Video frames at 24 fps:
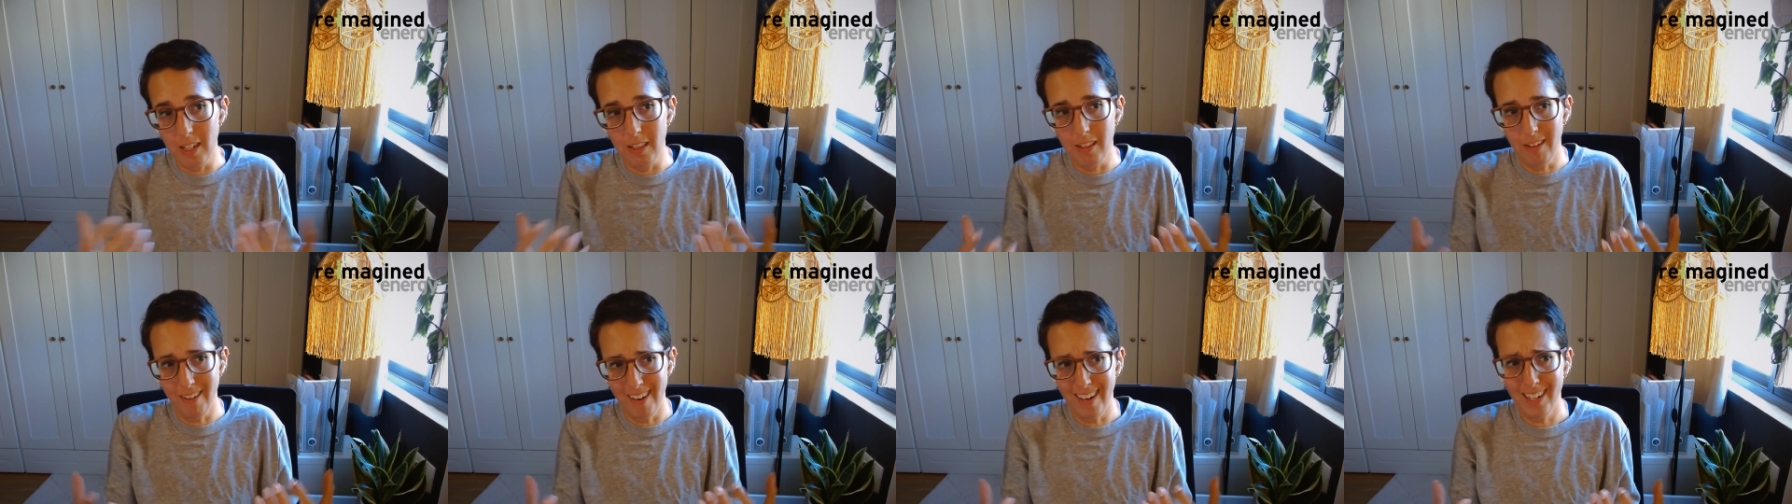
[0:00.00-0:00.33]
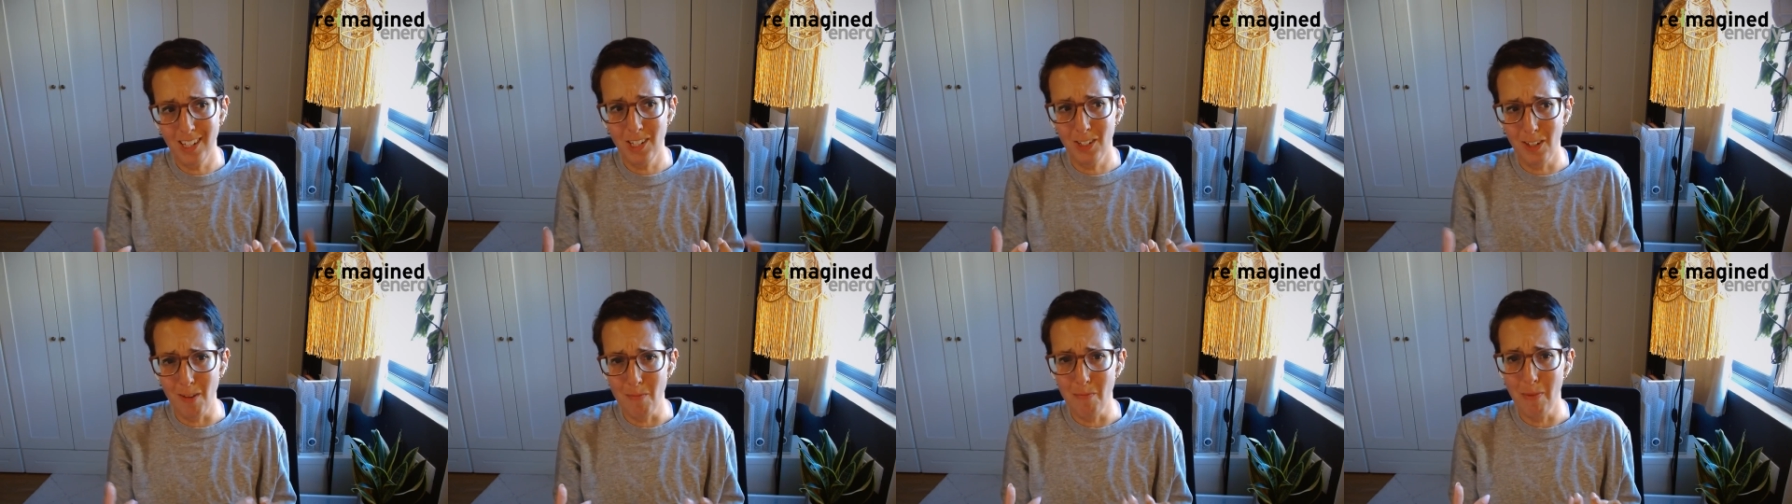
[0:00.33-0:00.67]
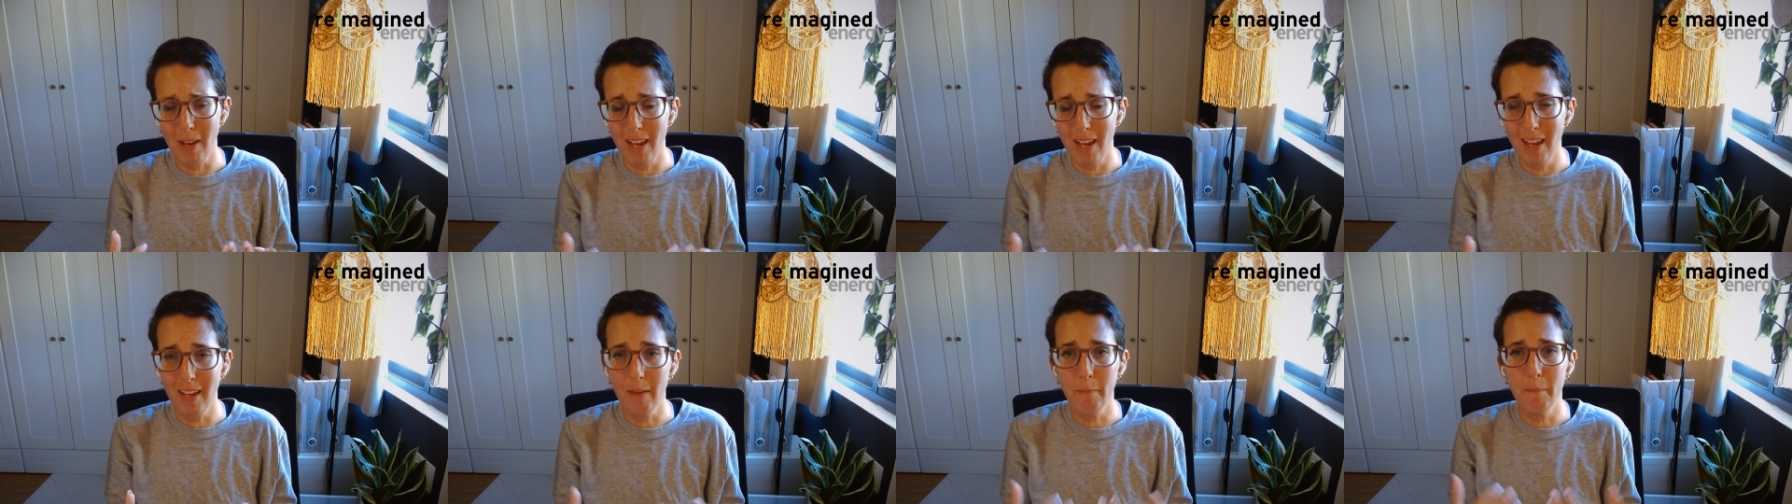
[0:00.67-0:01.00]
And they're actually
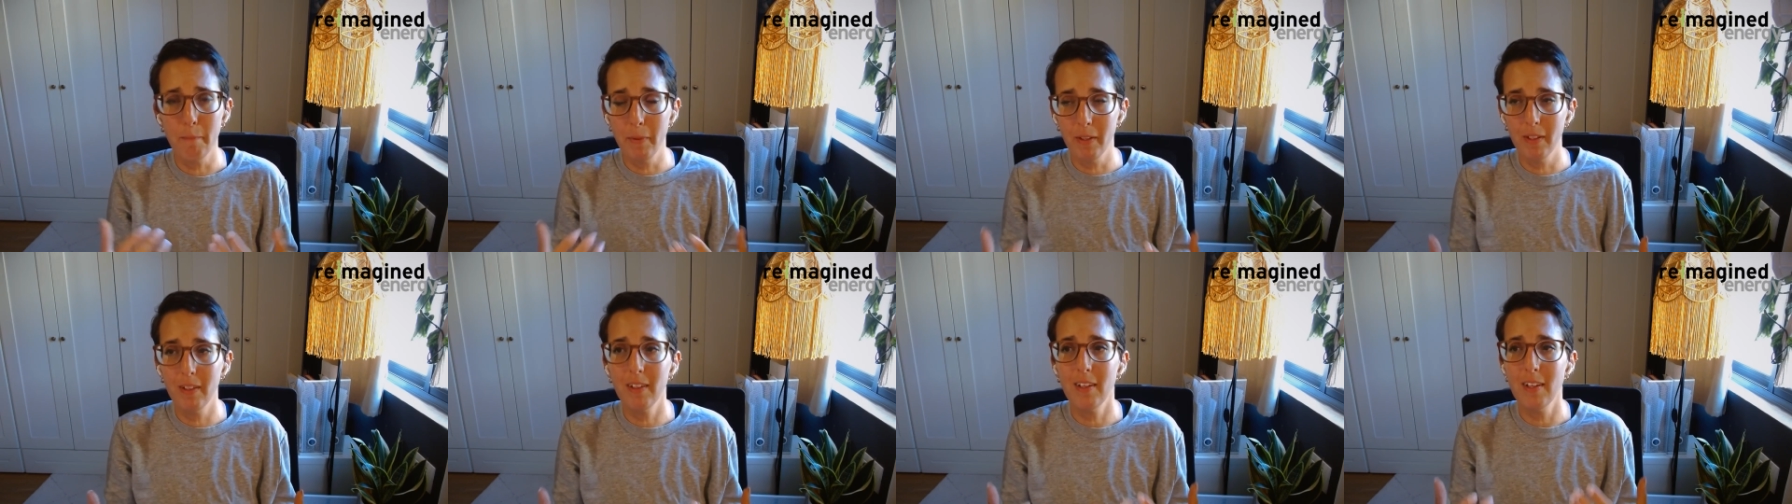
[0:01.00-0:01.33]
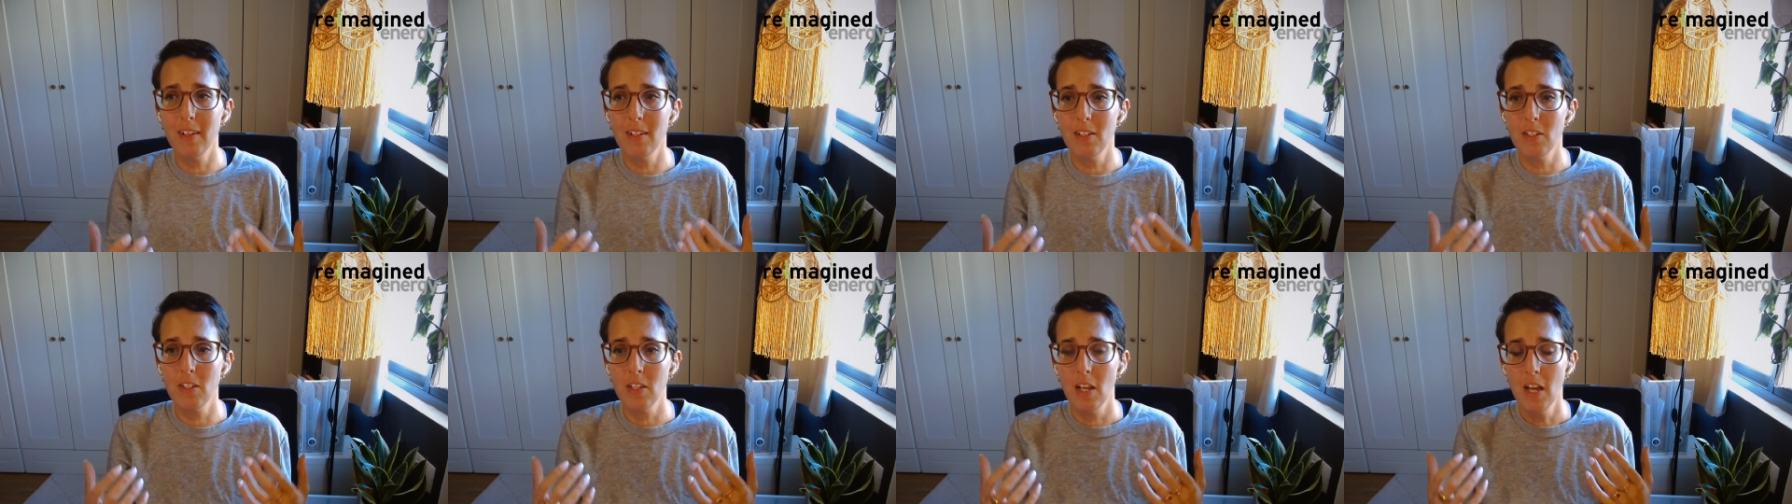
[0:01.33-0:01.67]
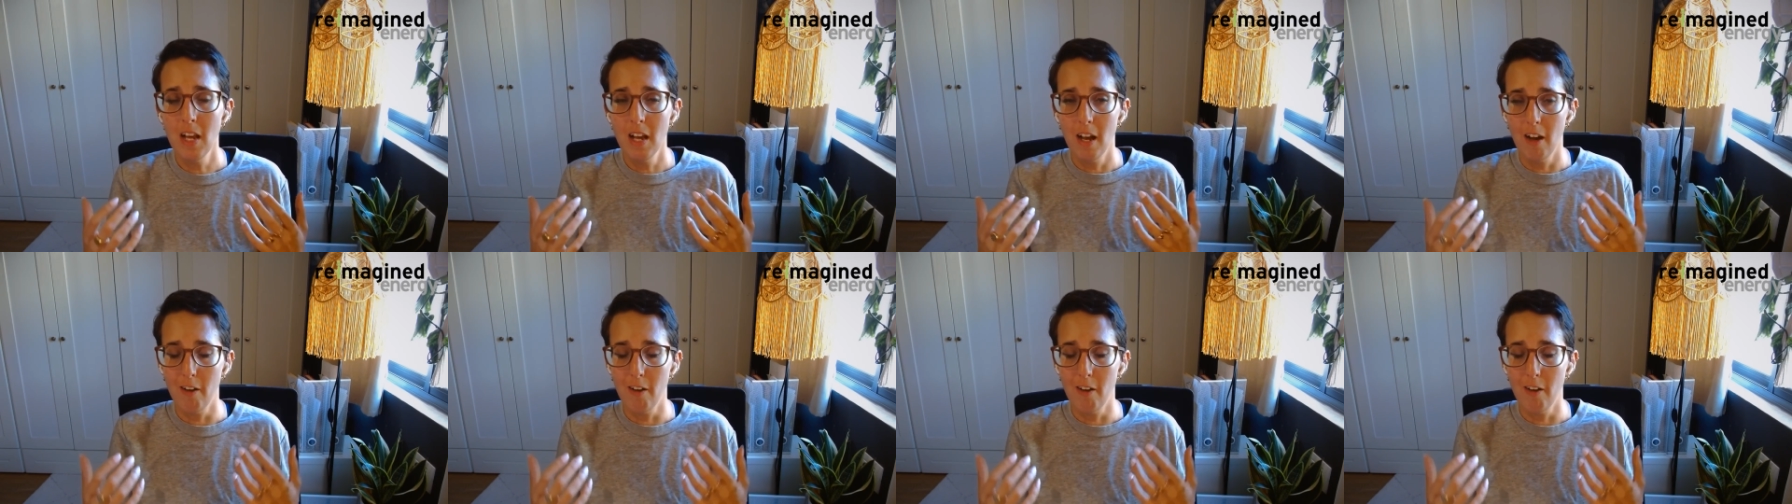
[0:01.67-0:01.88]
paying billions